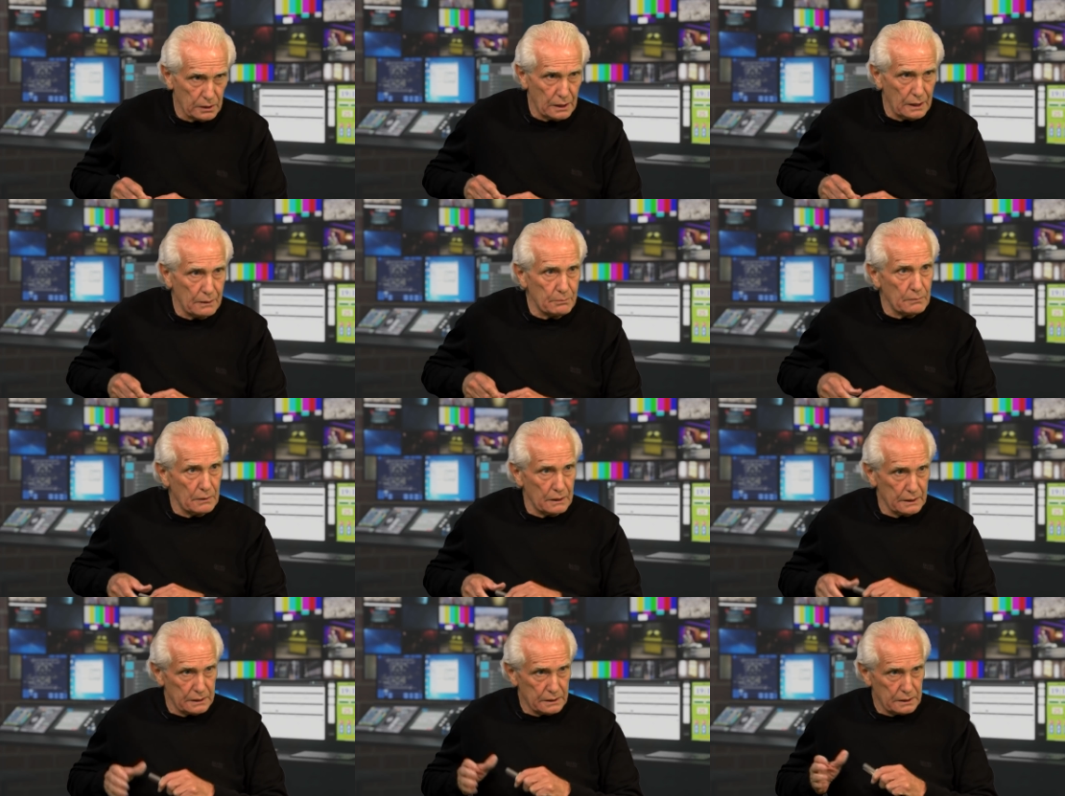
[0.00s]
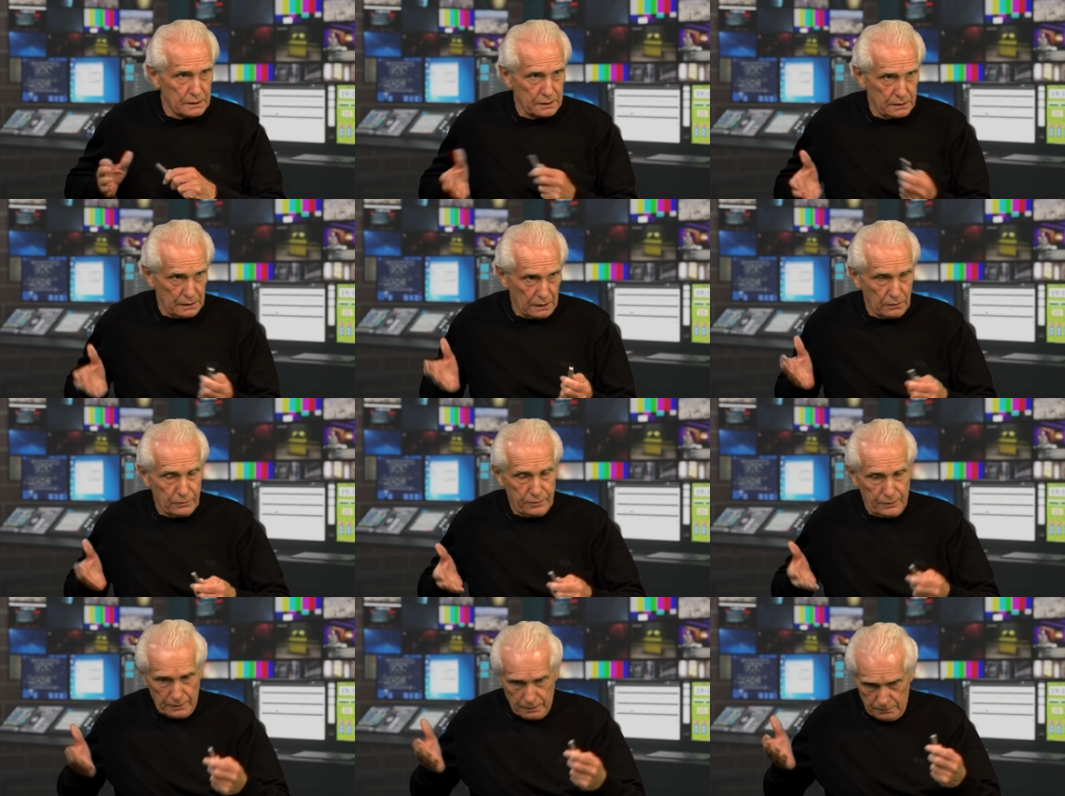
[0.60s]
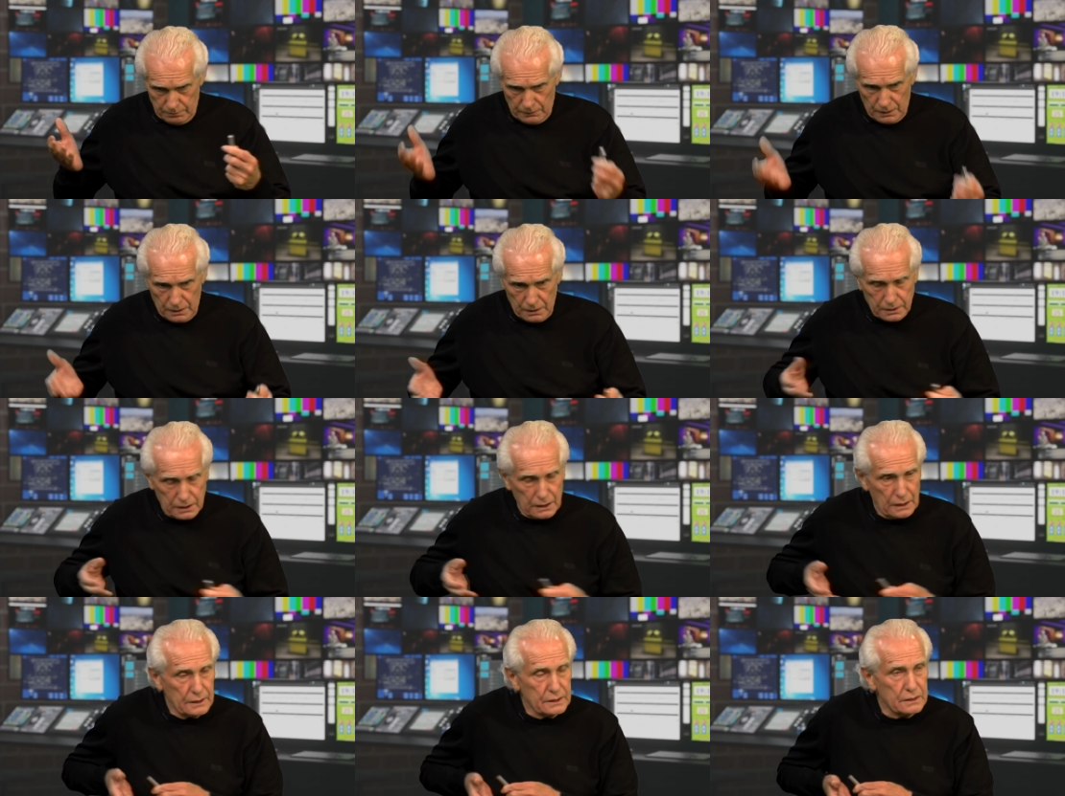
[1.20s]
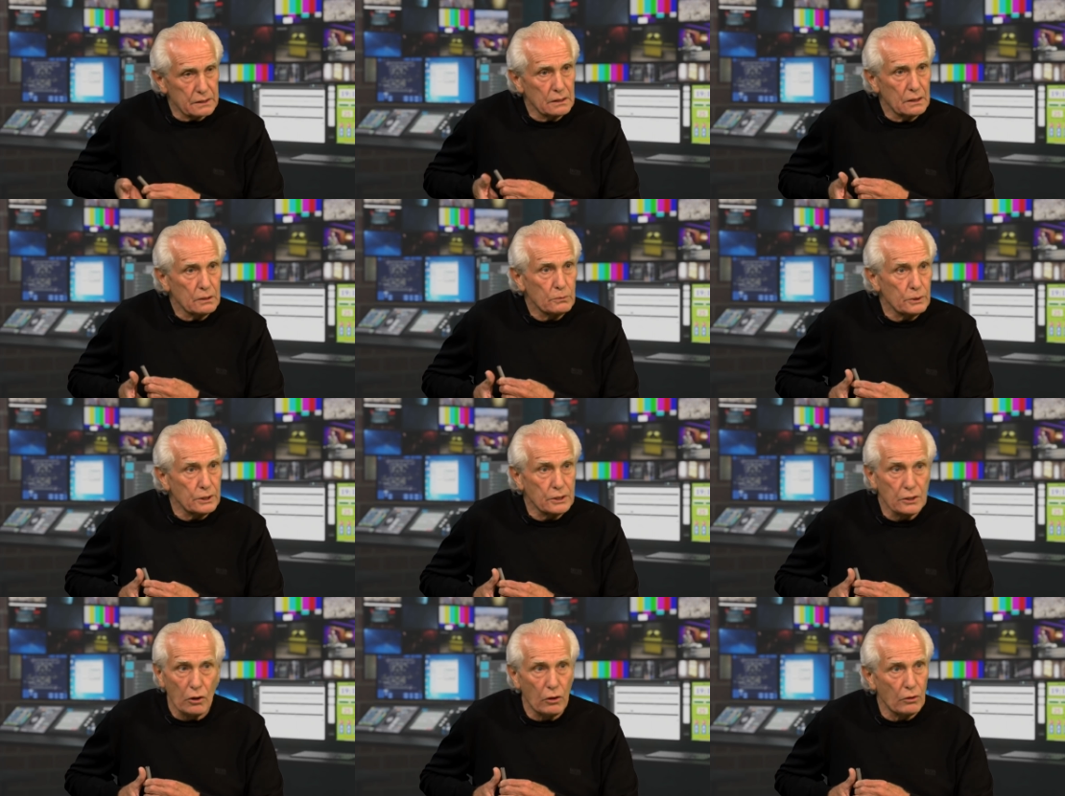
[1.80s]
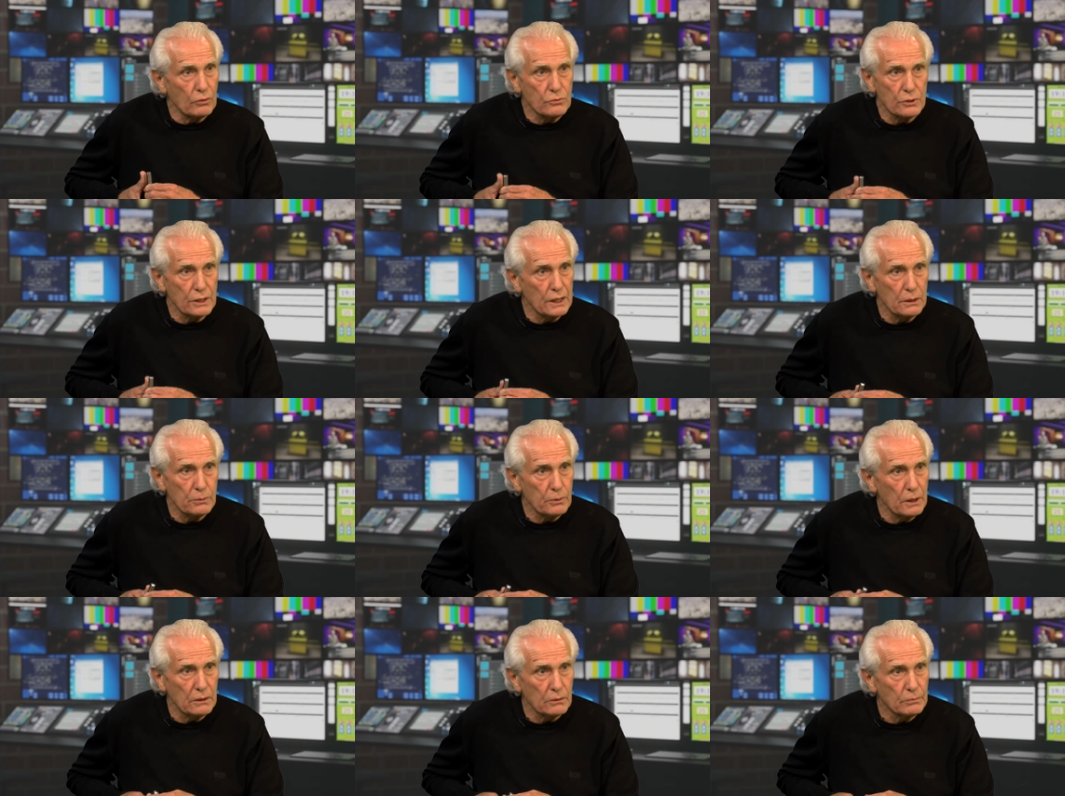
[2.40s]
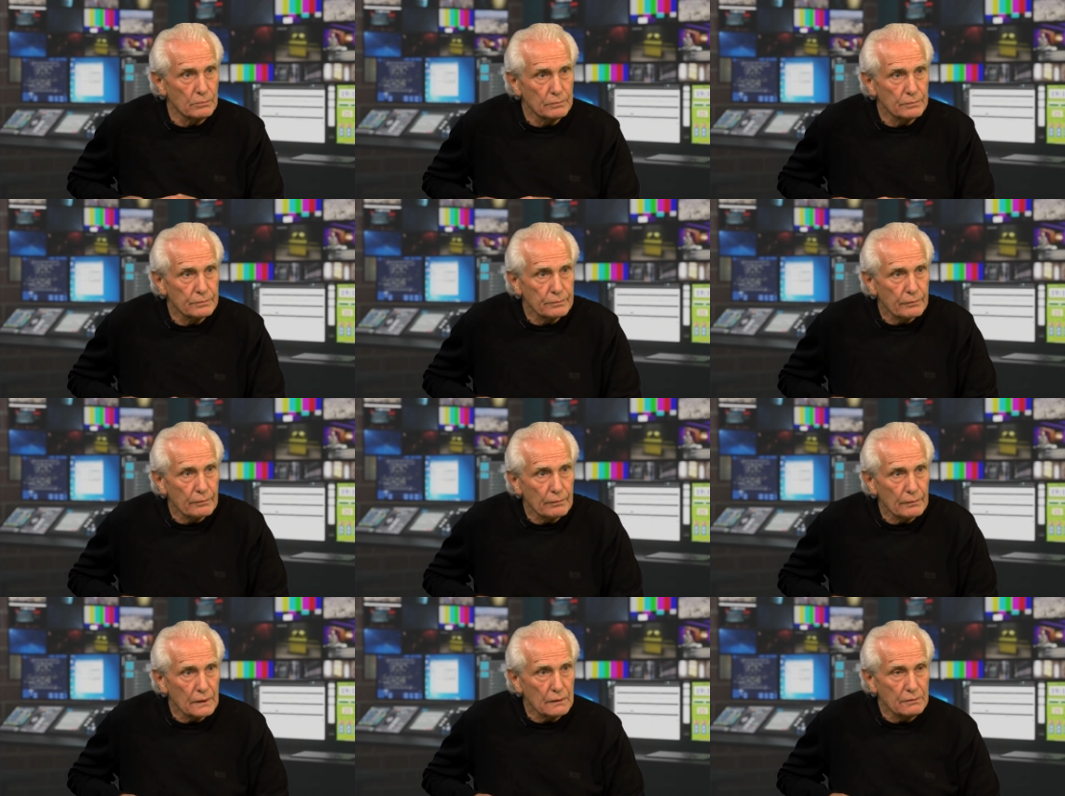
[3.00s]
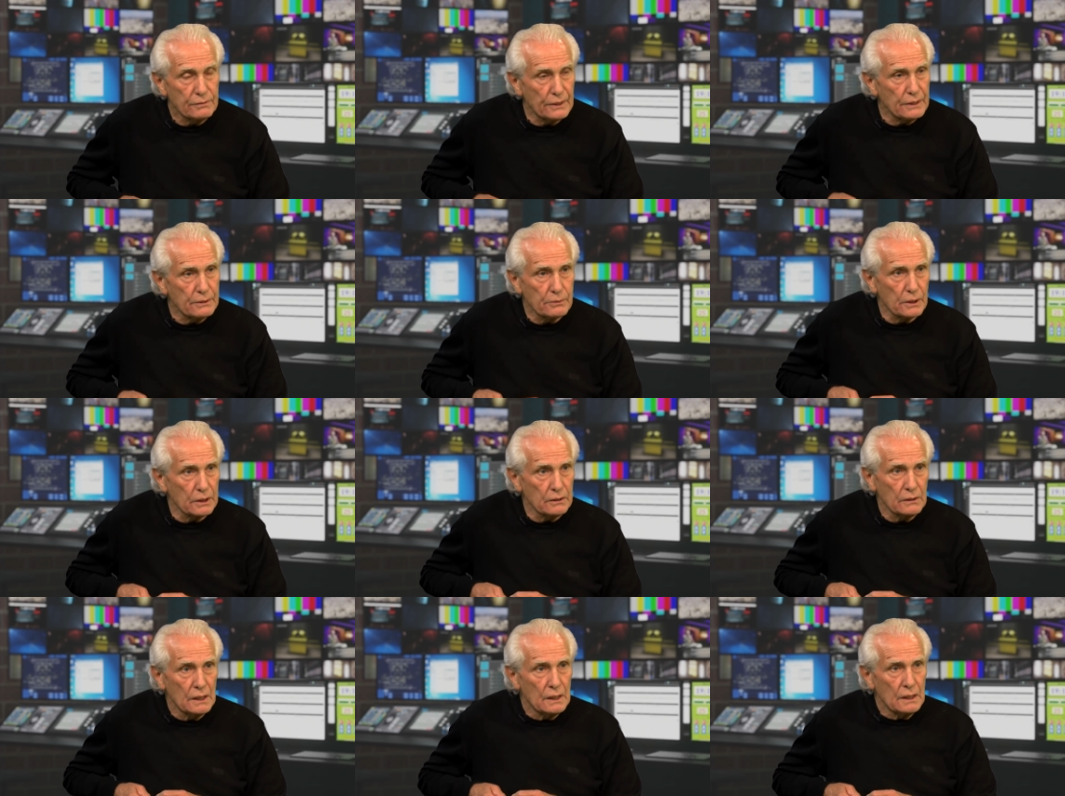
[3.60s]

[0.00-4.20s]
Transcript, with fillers: and myself and our guys, we got on really well, very well.